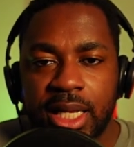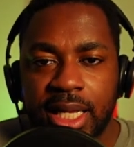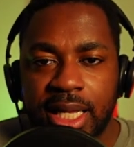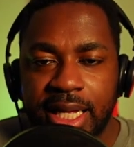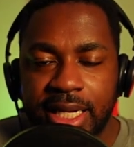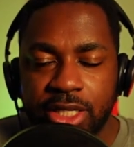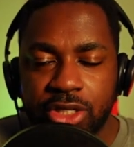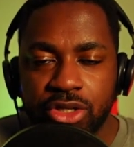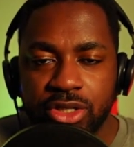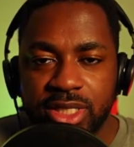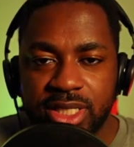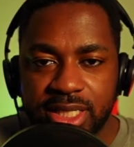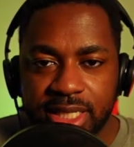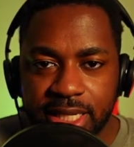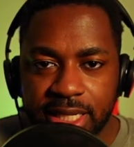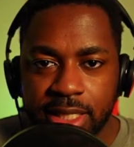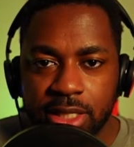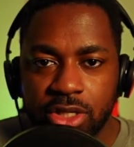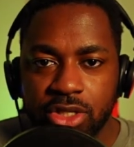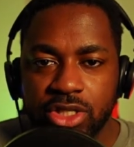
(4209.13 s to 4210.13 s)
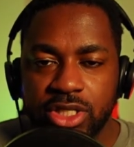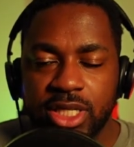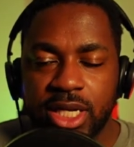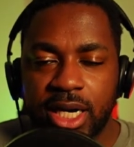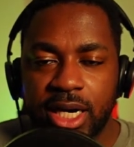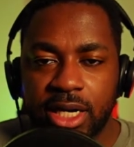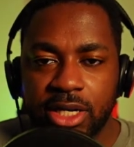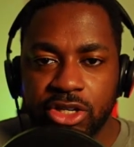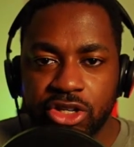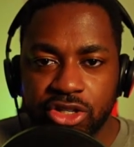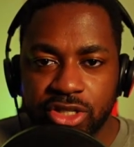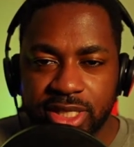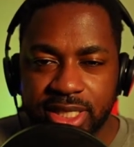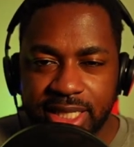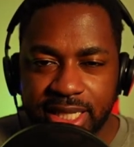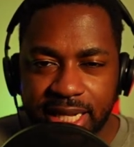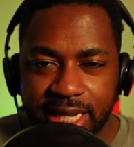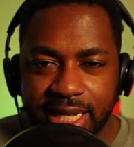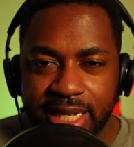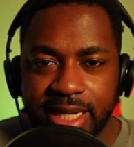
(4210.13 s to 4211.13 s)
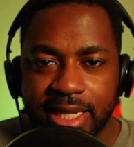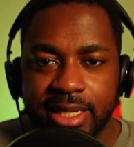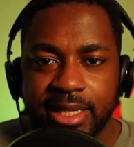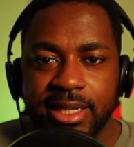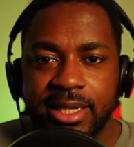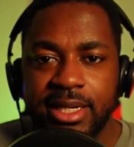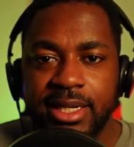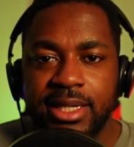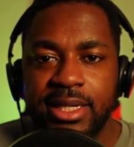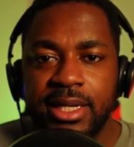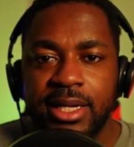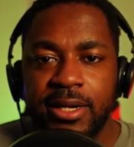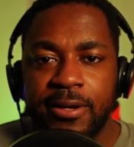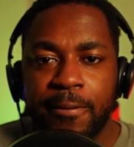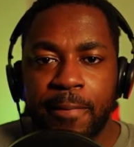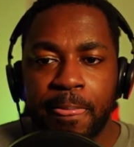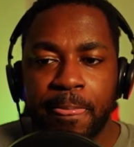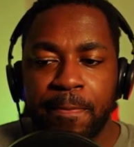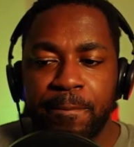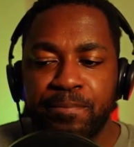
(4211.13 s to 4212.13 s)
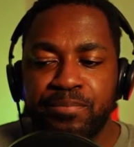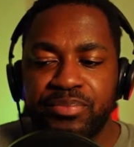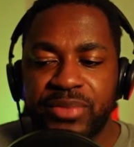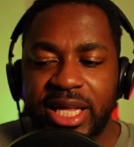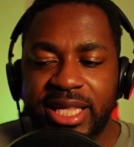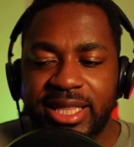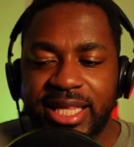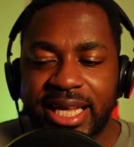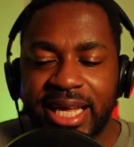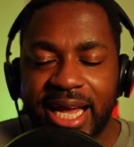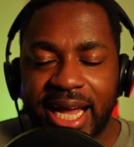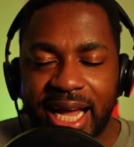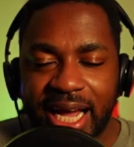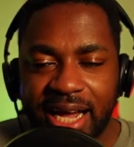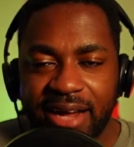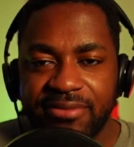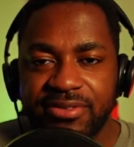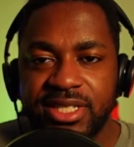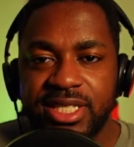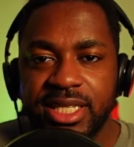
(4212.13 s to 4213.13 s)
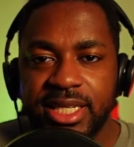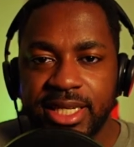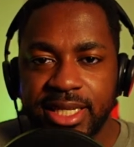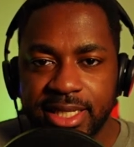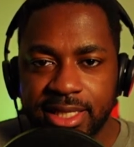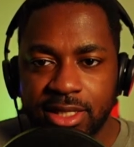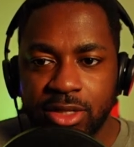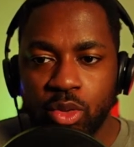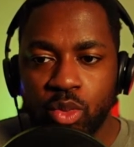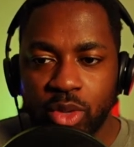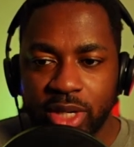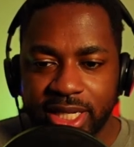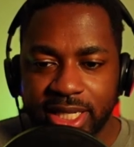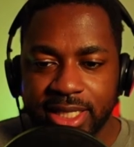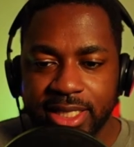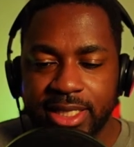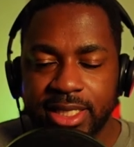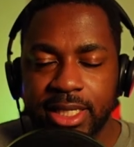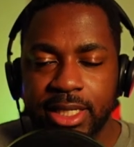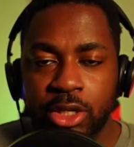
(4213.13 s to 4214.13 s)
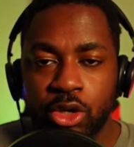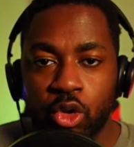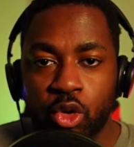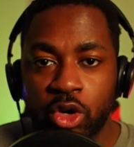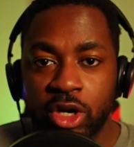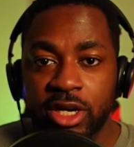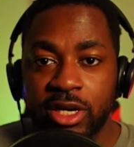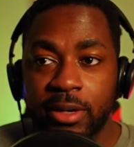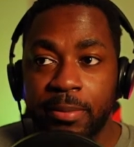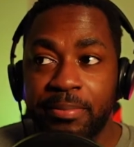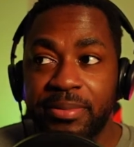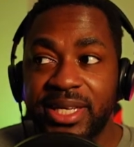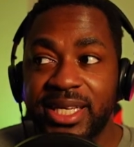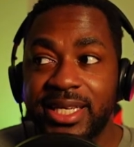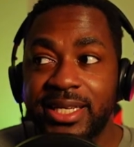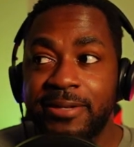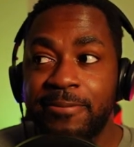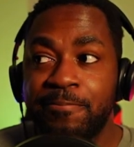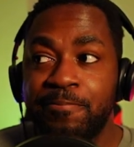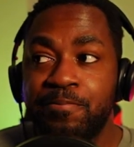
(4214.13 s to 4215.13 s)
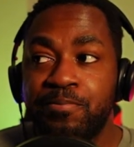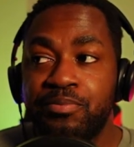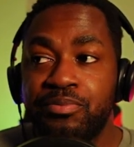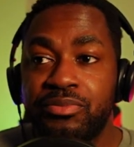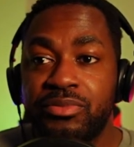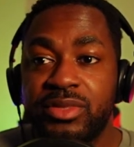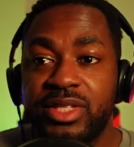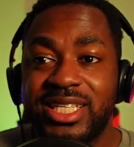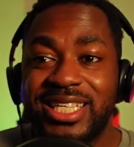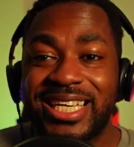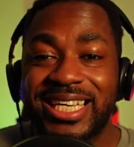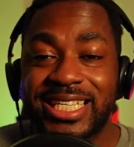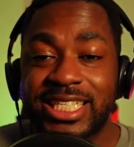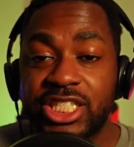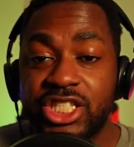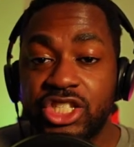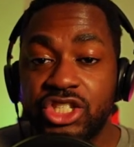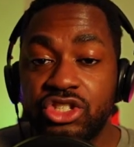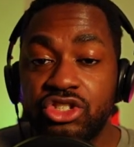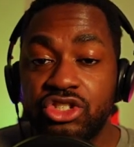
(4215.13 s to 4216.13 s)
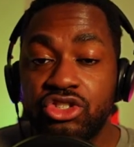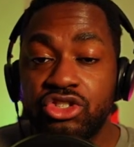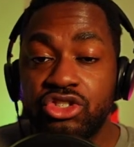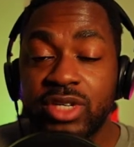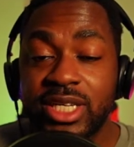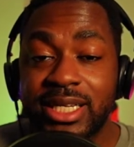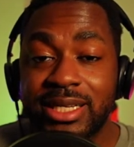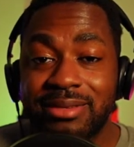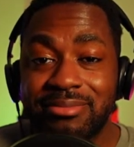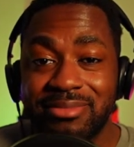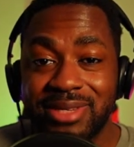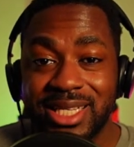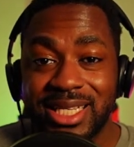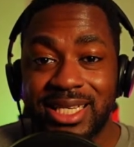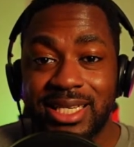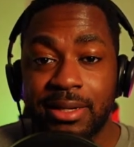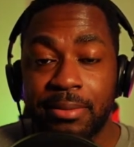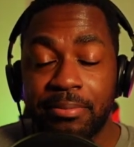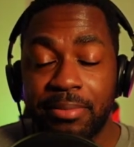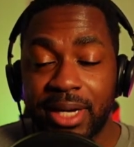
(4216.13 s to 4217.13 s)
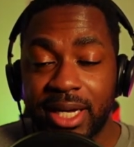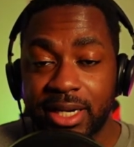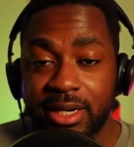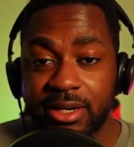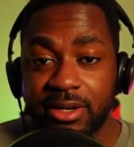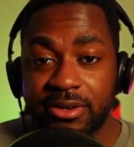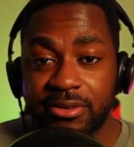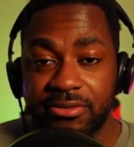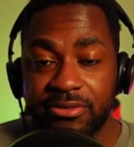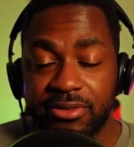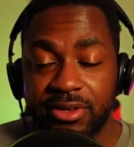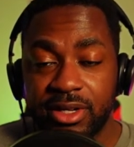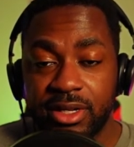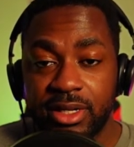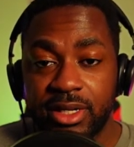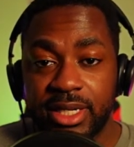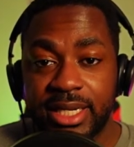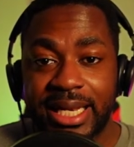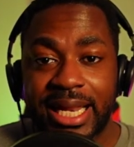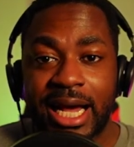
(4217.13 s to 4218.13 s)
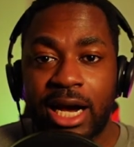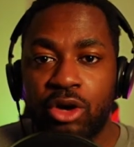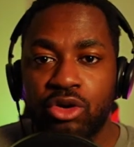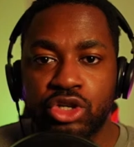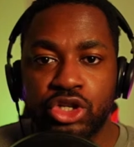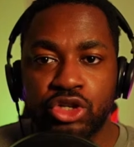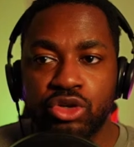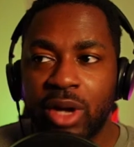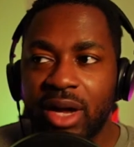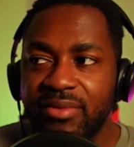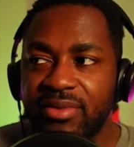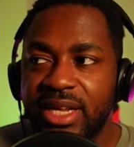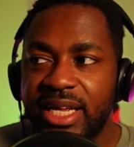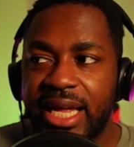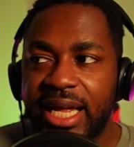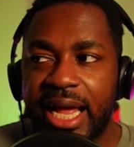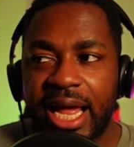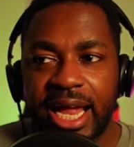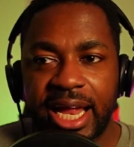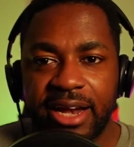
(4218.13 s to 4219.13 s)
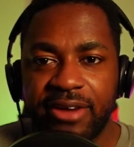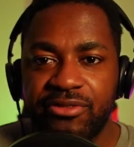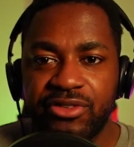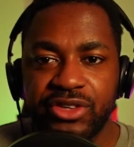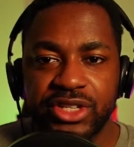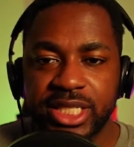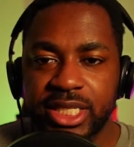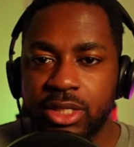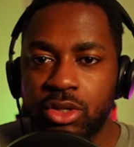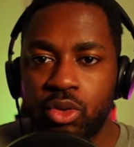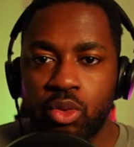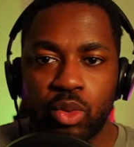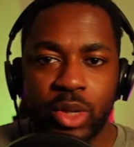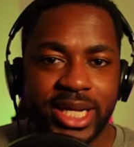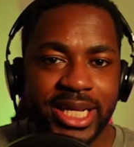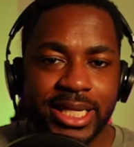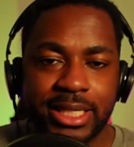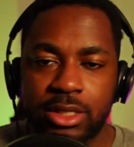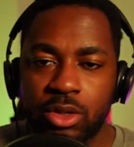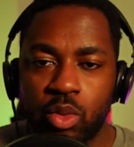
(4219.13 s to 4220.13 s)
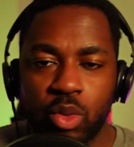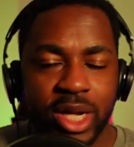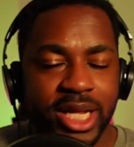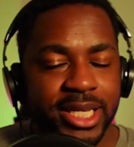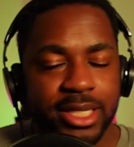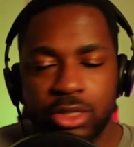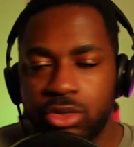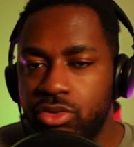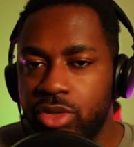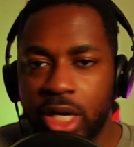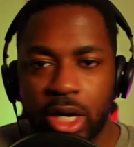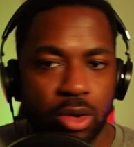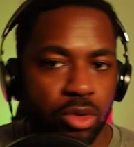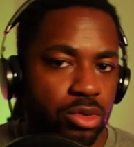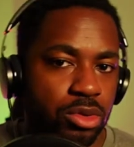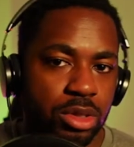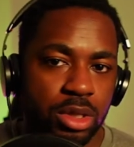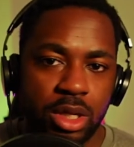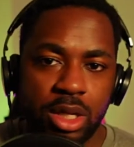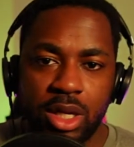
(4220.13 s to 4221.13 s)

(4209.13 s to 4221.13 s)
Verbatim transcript: Let your sailors understand that they have to hit the wickets in order to be extremely competitive. Now, do you have to hit every single wicket to win? You don't.